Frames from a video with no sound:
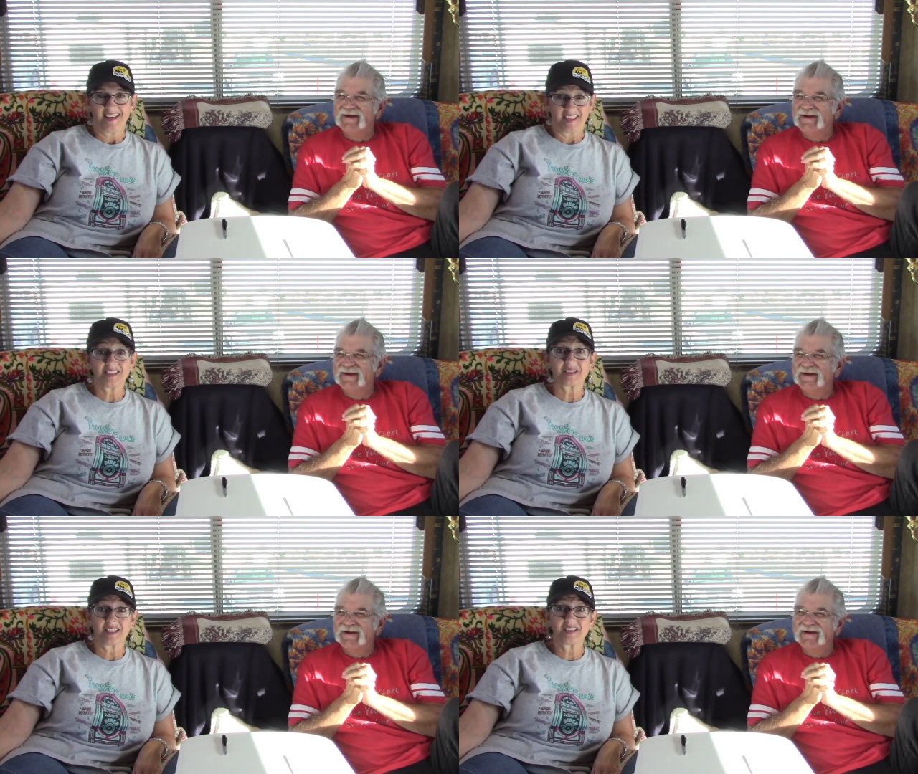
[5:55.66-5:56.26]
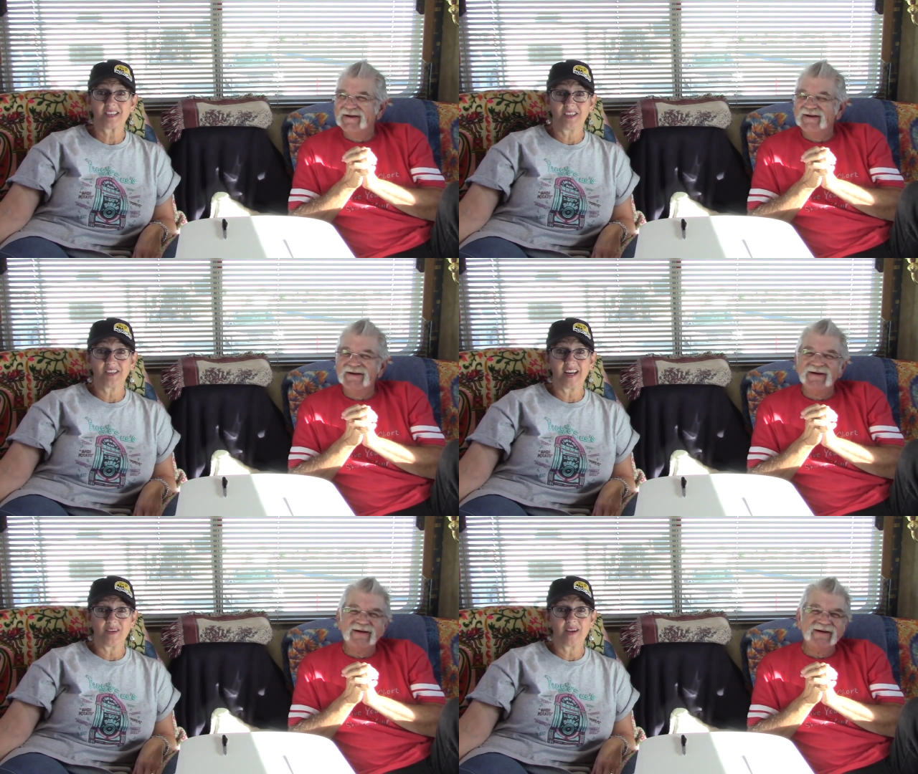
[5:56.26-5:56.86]
Speaker 1: This
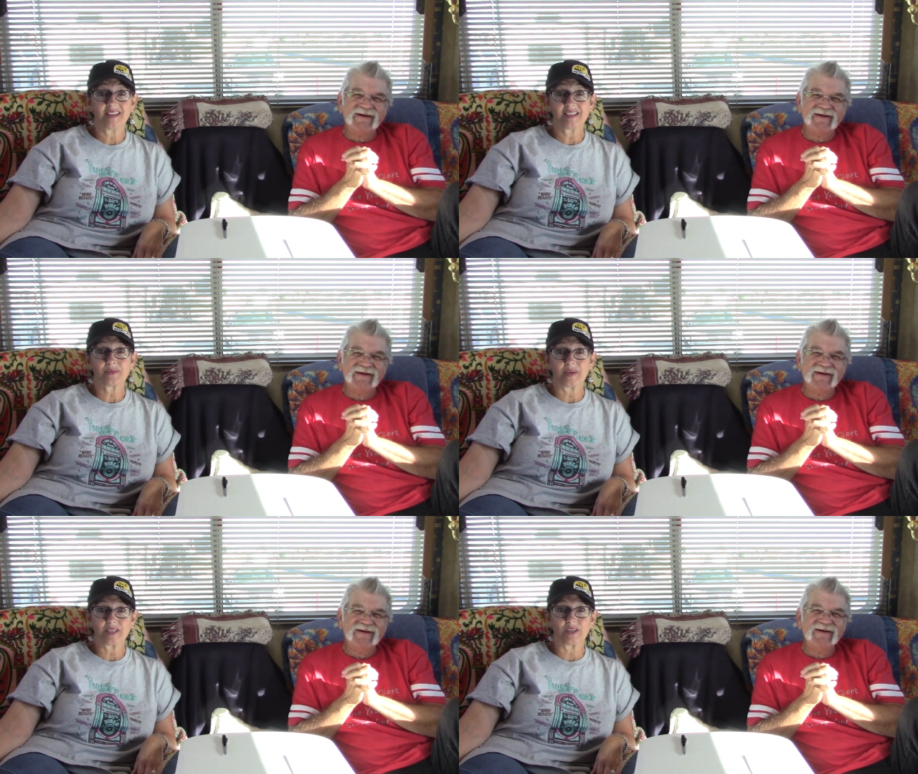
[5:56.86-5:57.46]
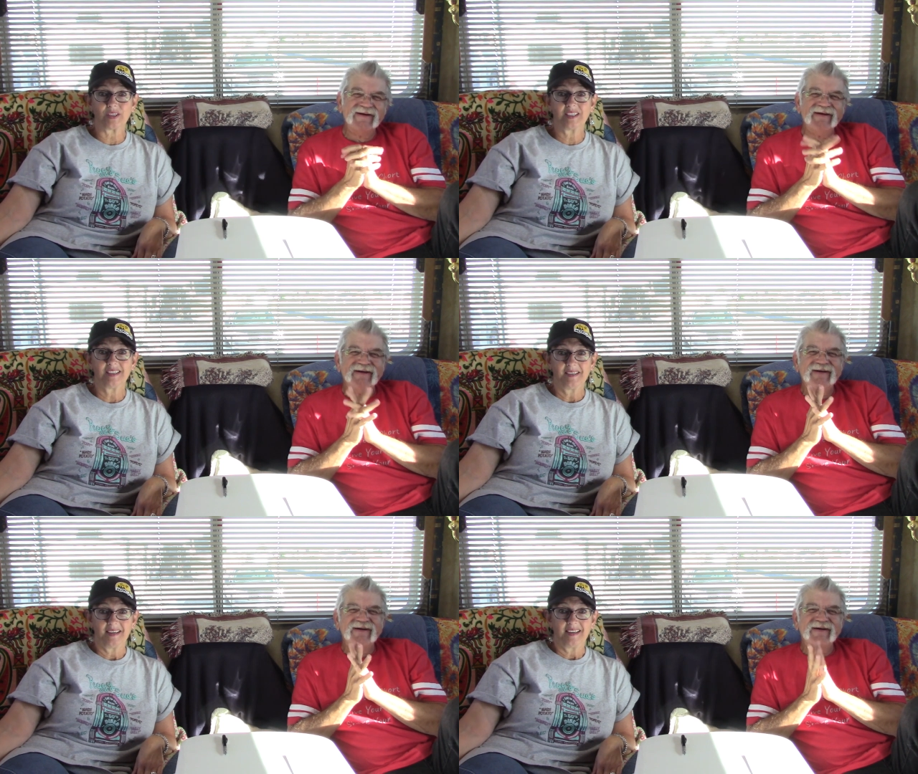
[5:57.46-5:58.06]
year, anyway, this winter.
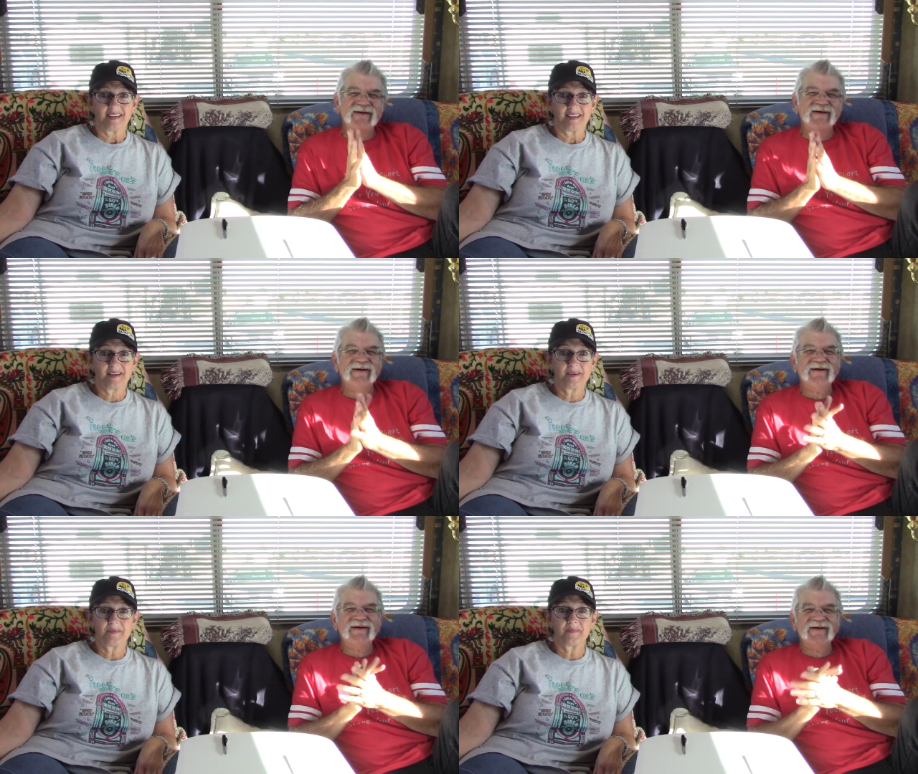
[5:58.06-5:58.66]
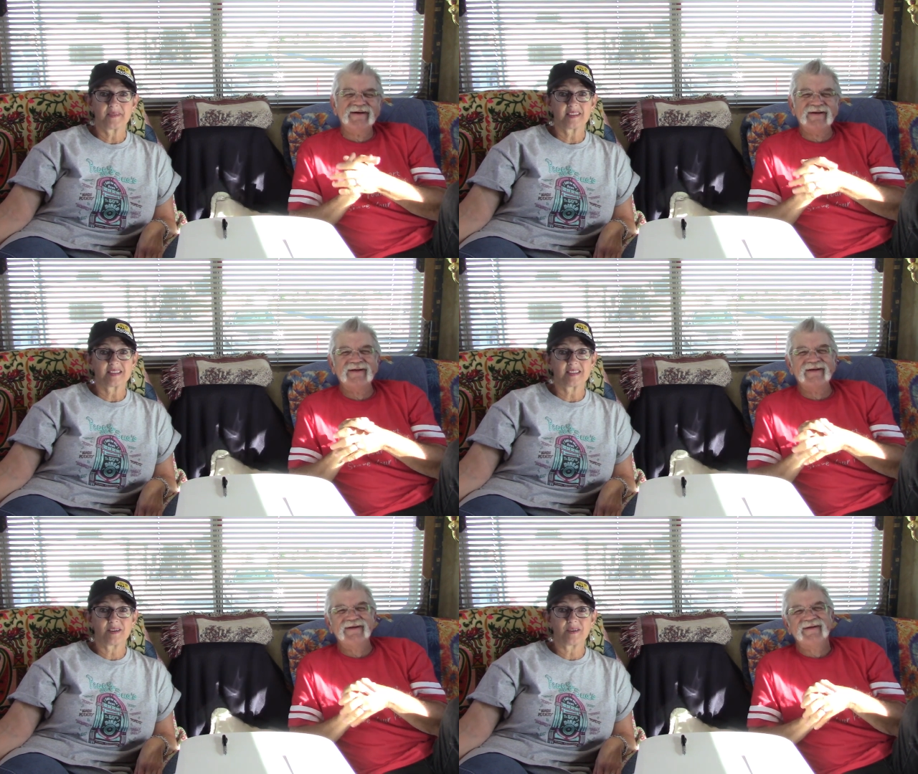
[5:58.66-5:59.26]
Yep.
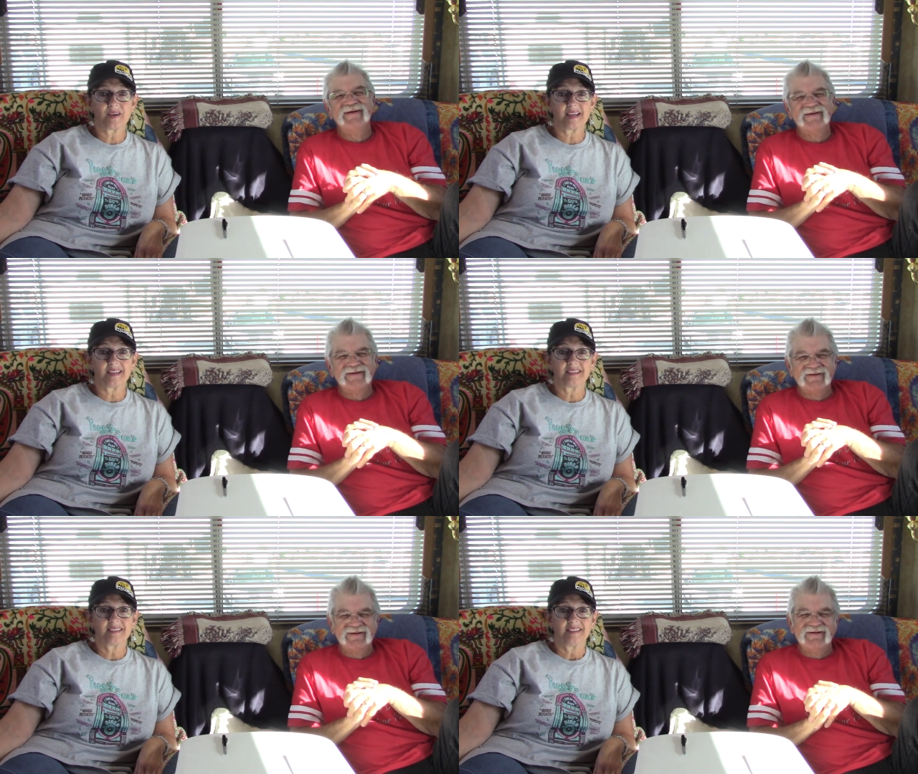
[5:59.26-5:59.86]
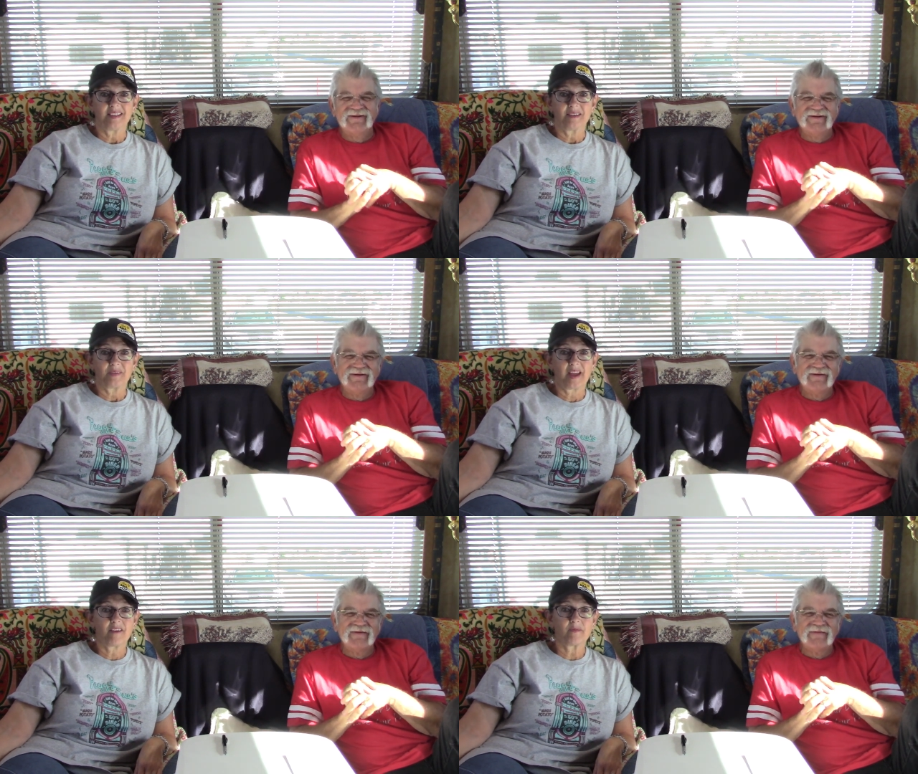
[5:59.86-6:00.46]
So
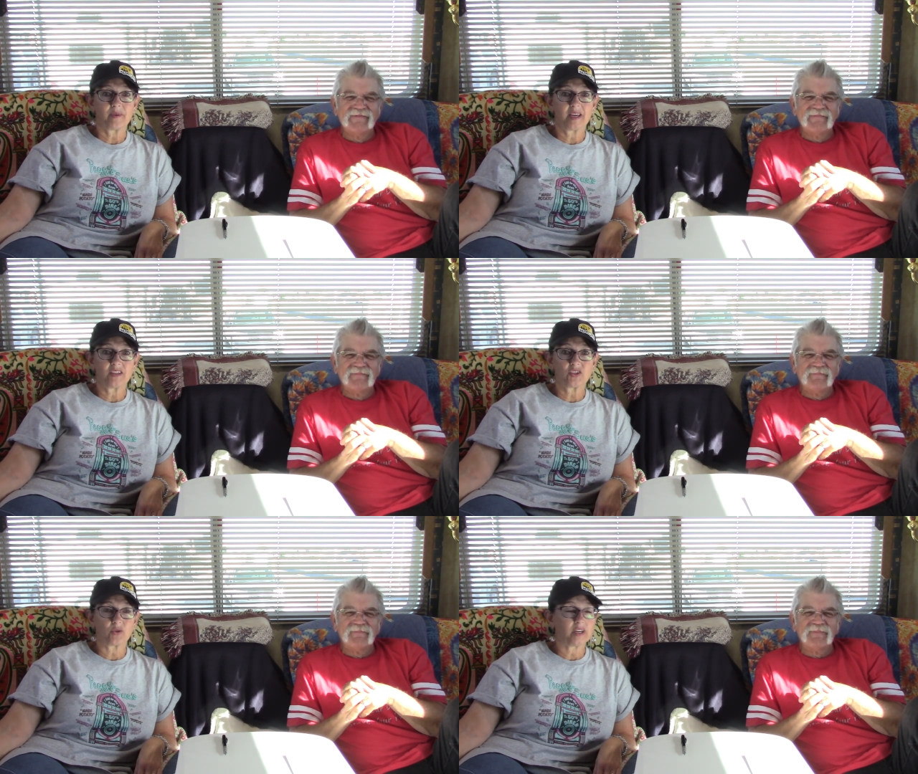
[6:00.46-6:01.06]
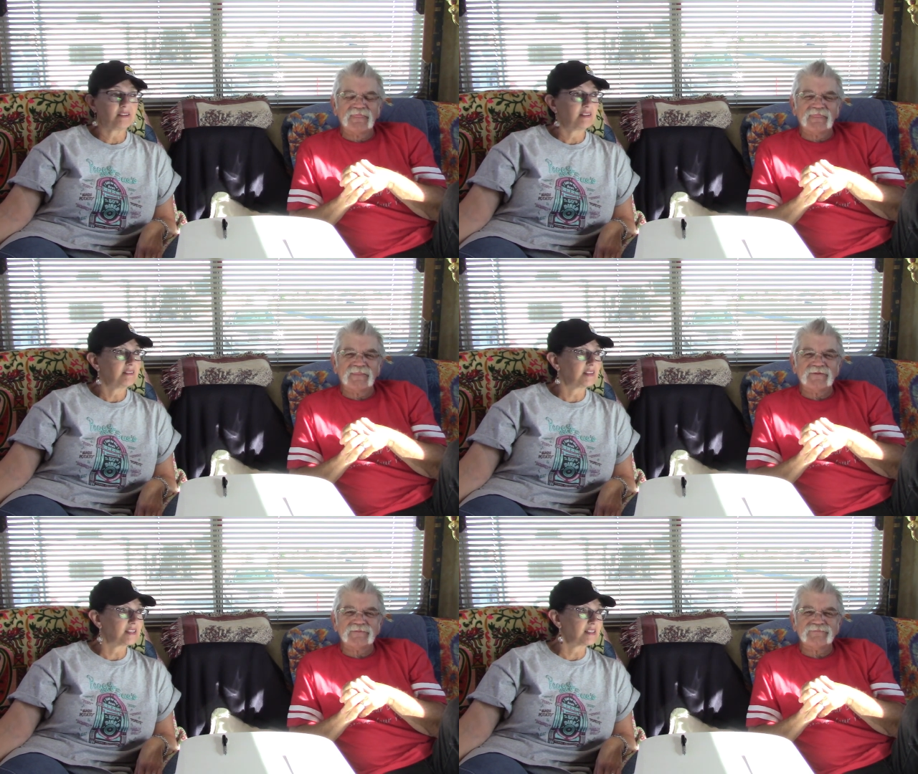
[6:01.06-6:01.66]
we have enjoyed
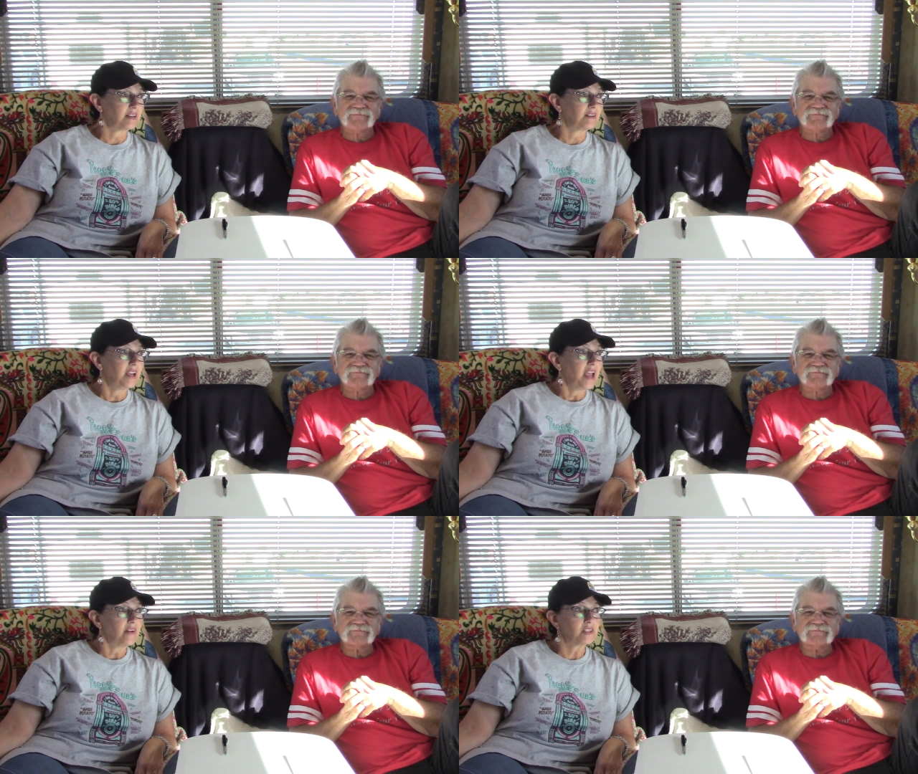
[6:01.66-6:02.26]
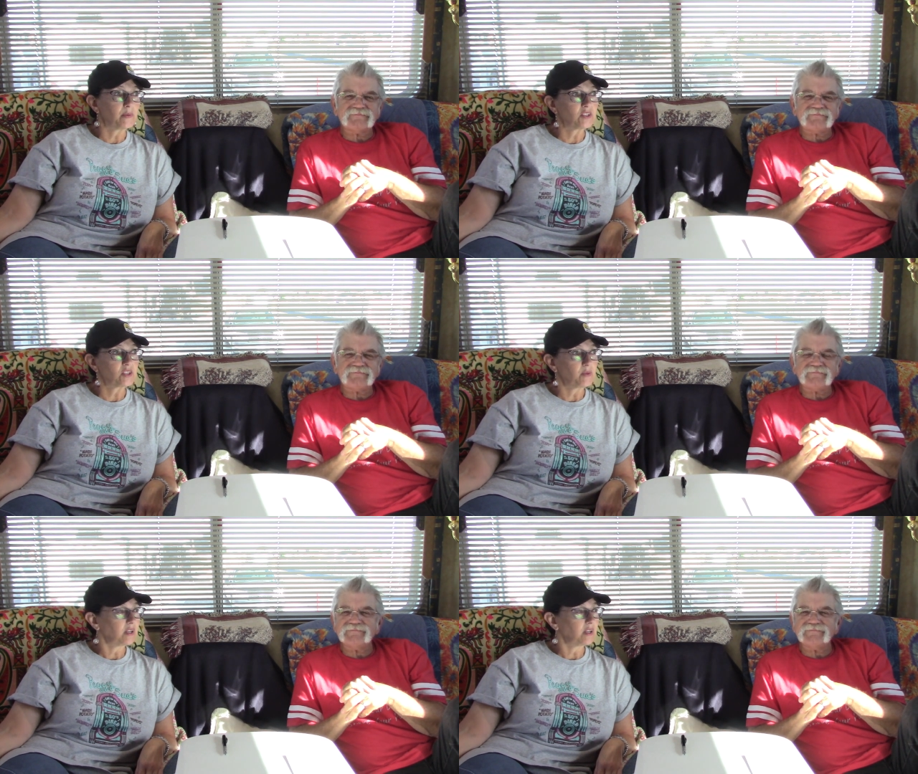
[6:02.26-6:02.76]
the sun. It was supposed to be a